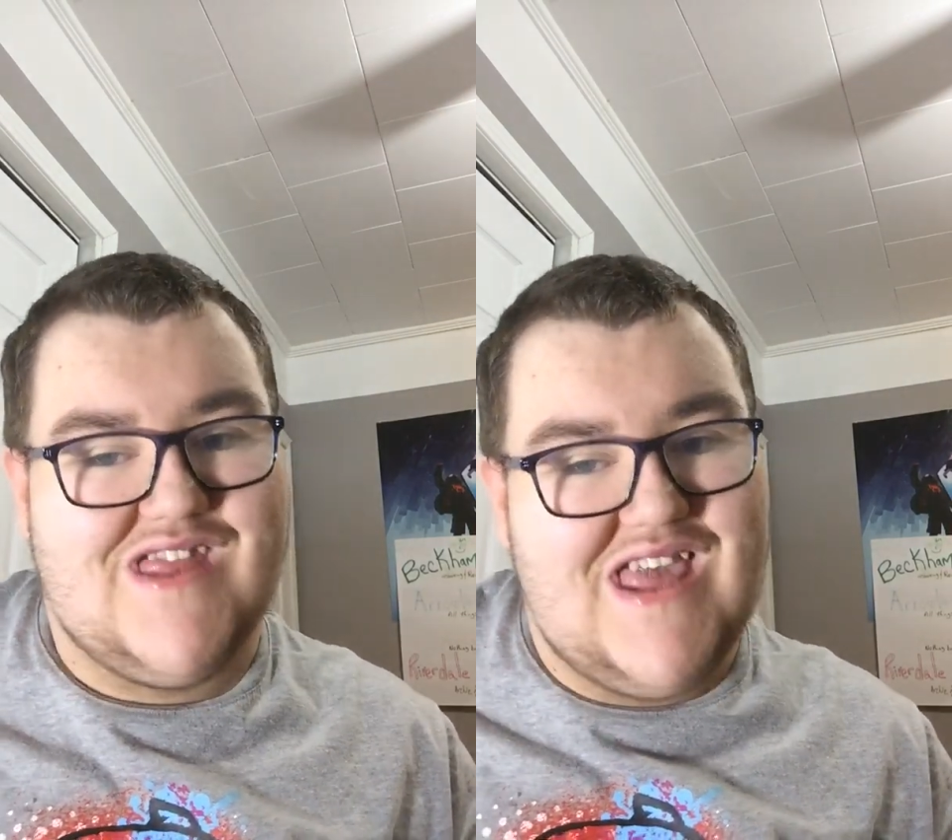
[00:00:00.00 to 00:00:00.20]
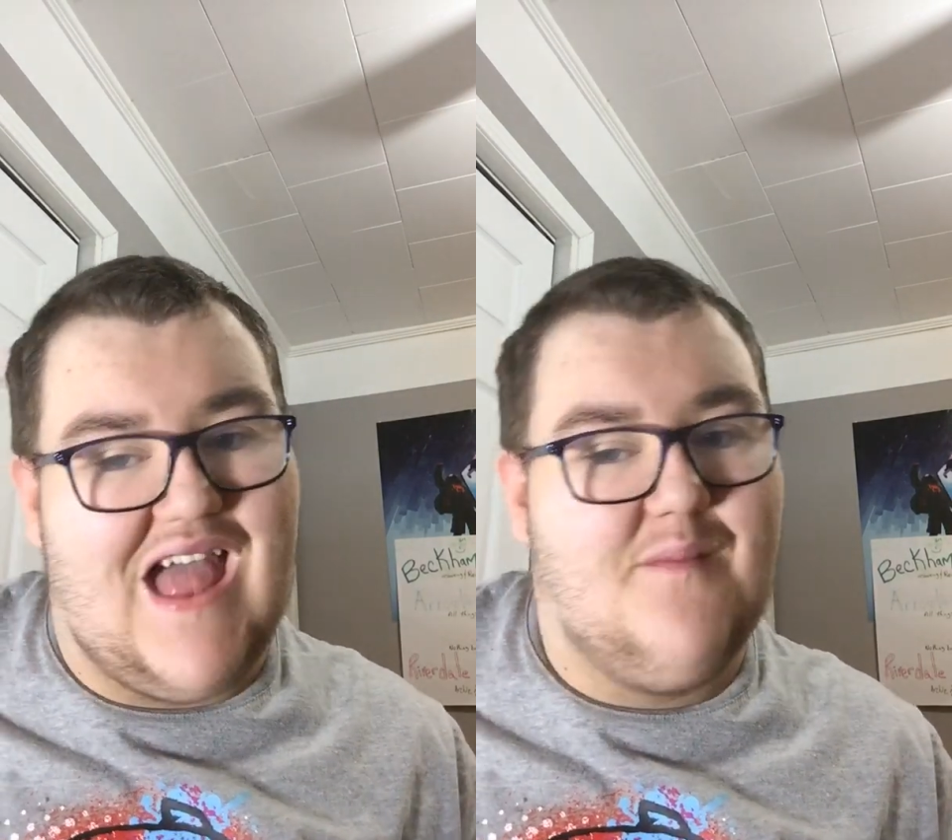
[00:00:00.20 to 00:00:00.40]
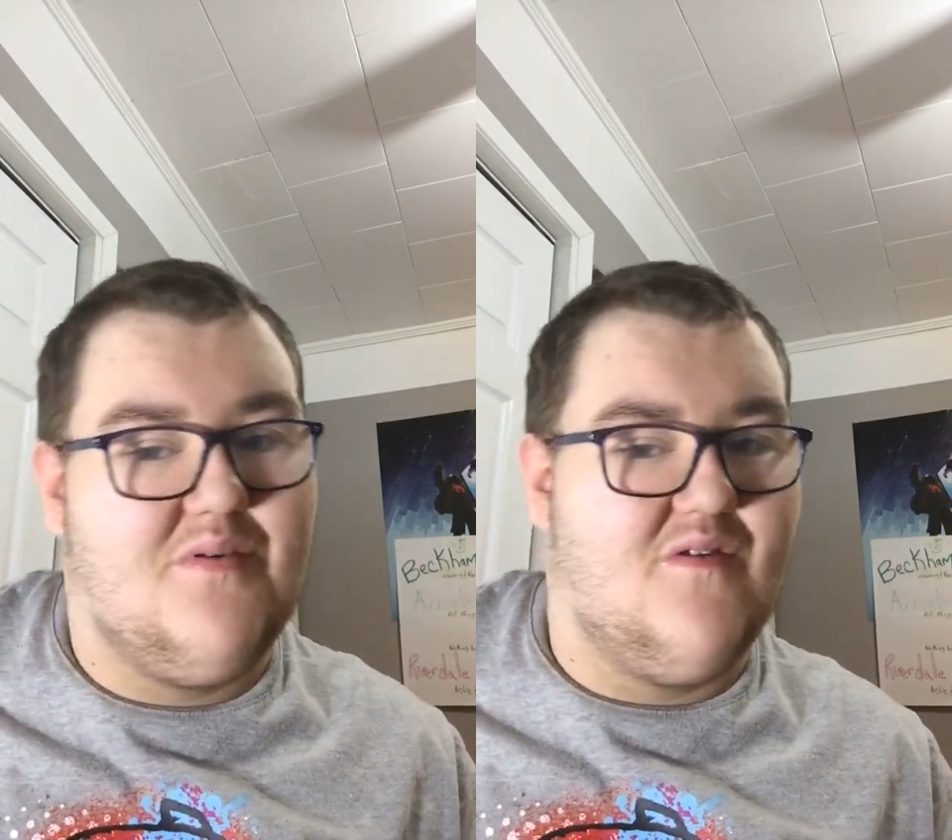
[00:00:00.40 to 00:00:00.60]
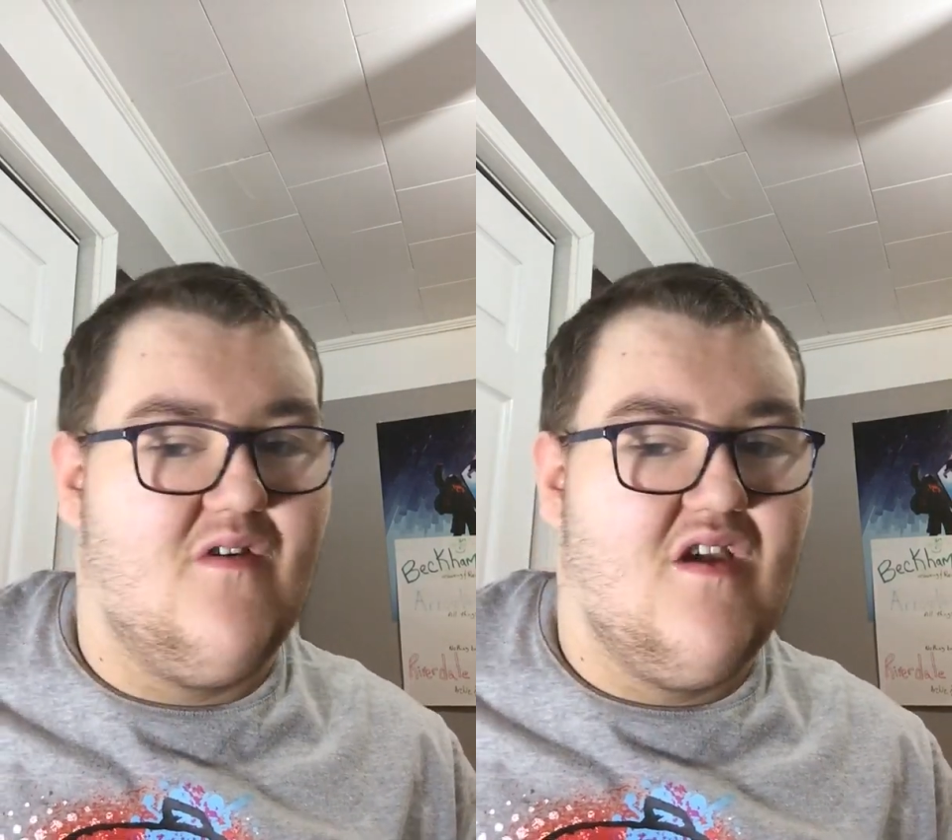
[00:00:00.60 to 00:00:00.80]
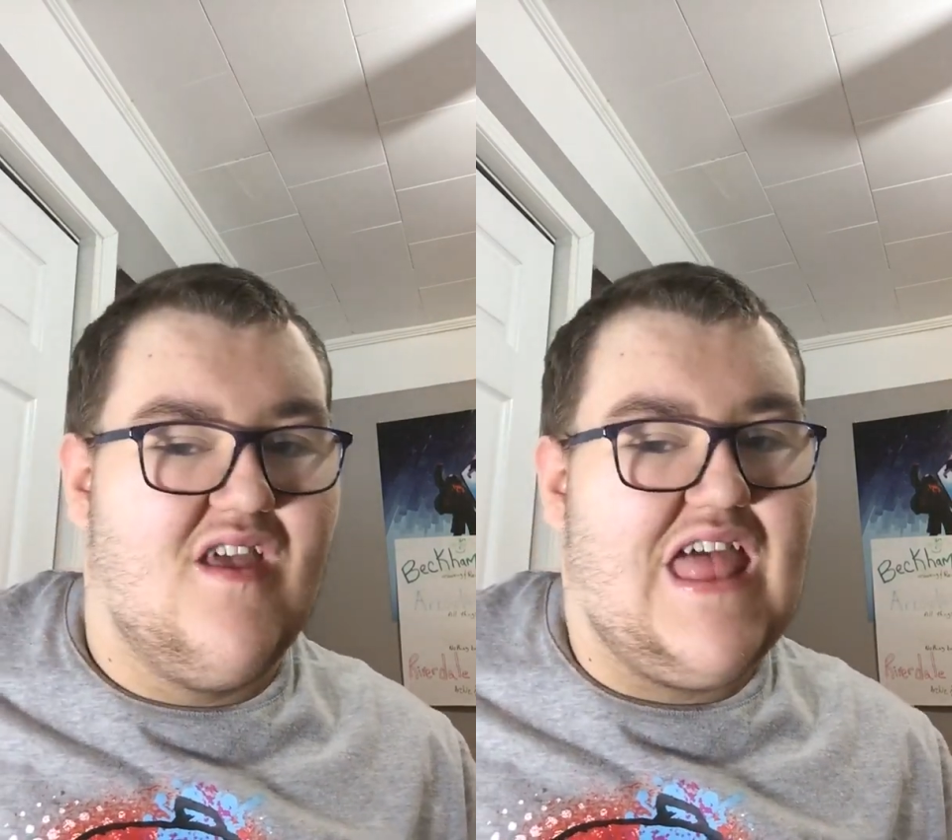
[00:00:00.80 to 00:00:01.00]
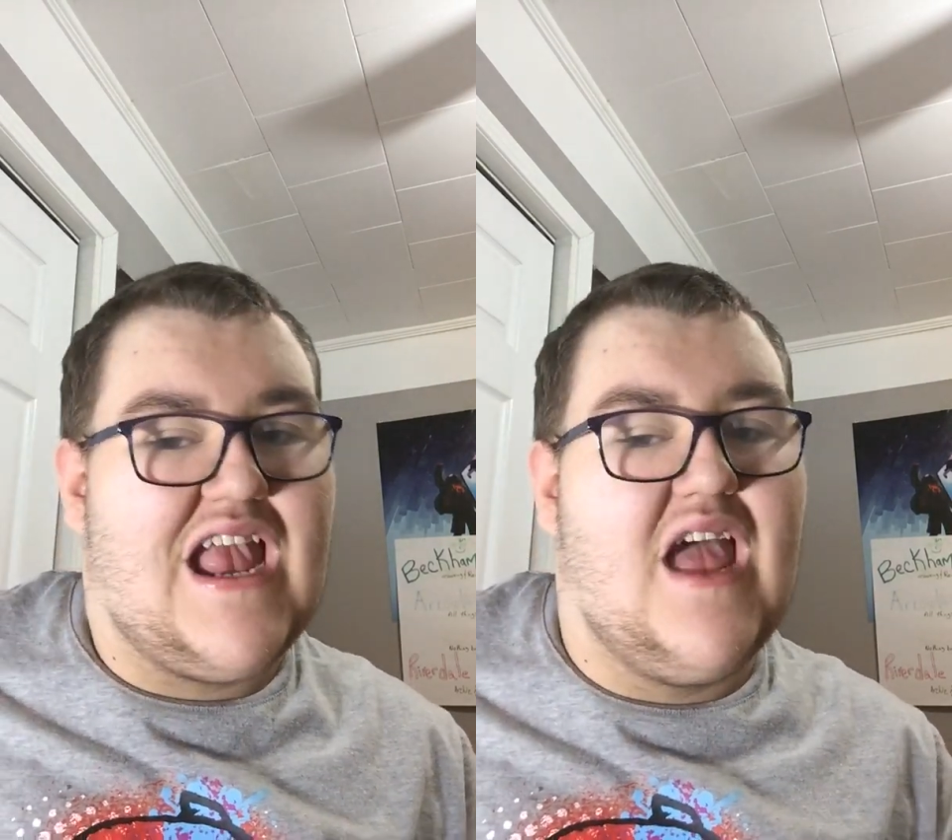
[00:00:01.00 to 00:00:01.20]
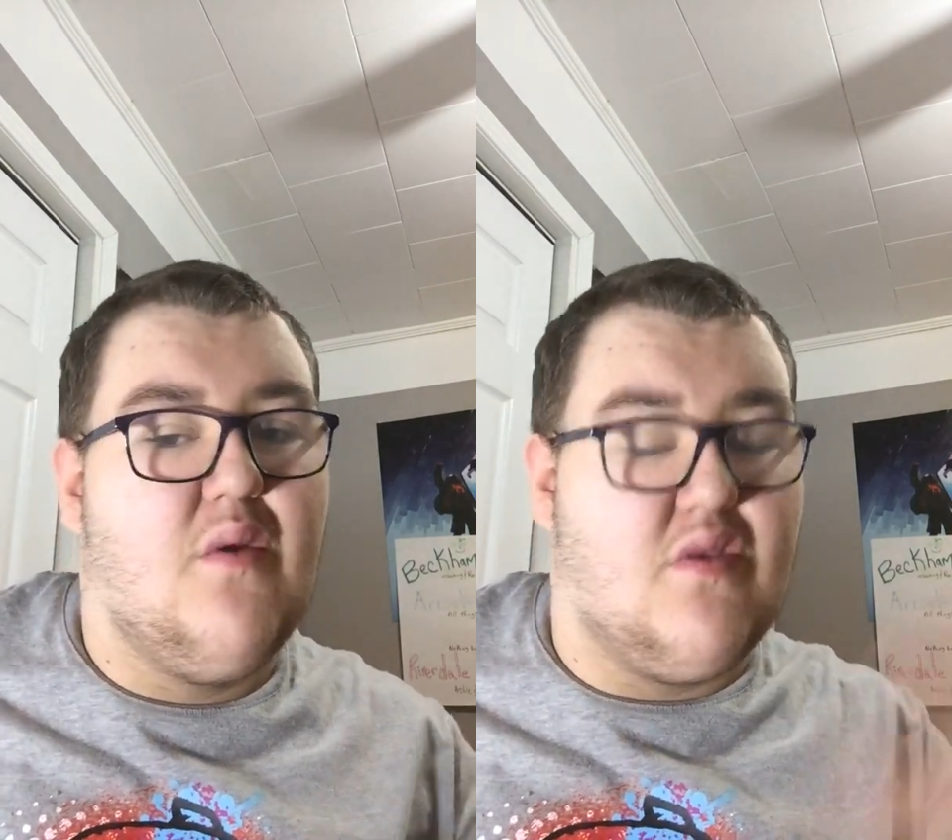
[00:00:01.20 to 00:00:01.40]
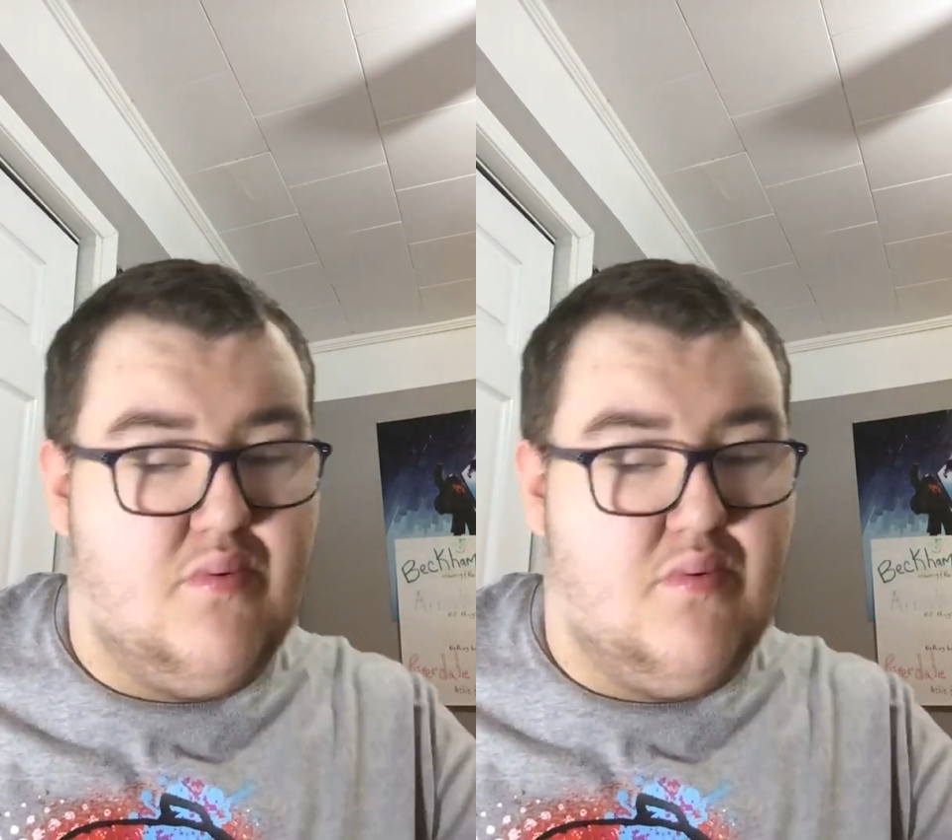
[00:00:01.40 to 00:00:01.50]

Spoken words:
That kind of was